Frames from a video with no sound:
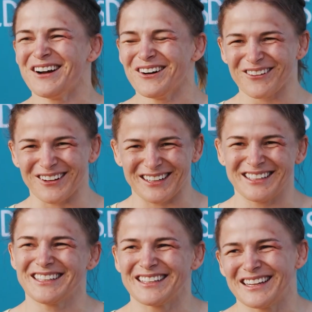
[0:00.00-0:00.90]
Wrestling
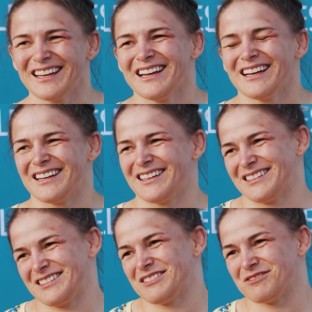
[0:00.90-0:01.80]
Federation
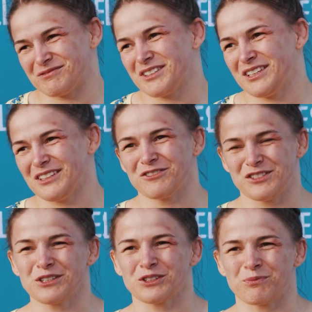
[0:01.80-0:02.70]
and
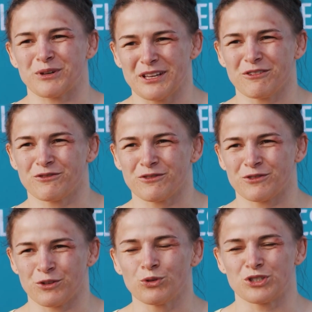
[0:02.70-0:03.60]
everyone who was
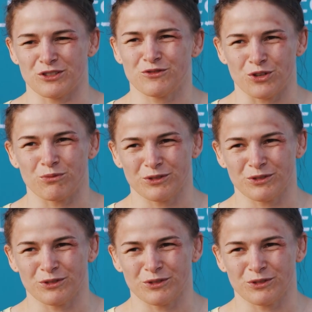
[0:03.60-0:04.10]
a part of this